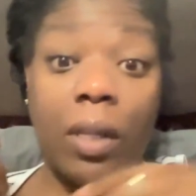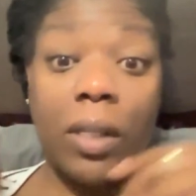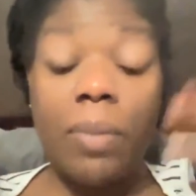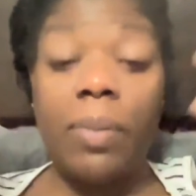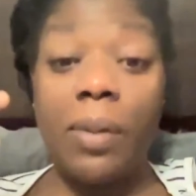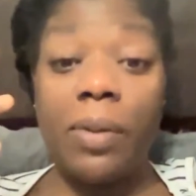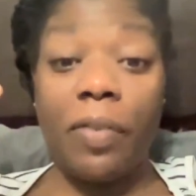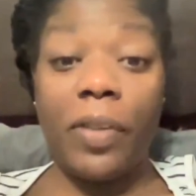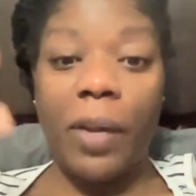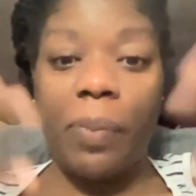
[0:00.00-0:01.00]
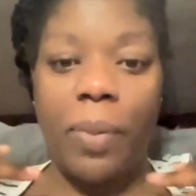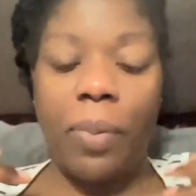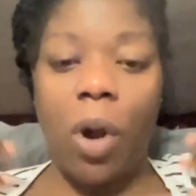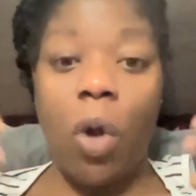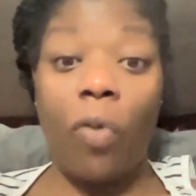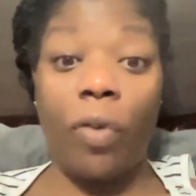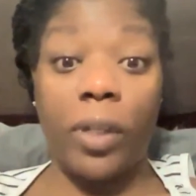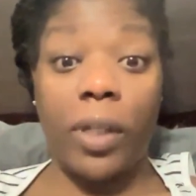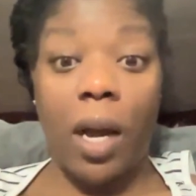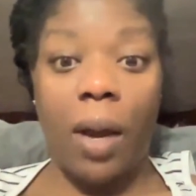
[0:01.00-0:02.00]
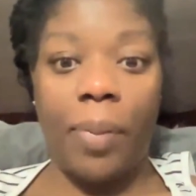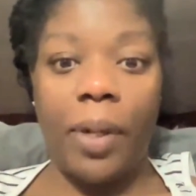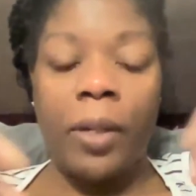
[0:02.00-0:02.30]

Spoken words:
sometimes I feel like people are over the top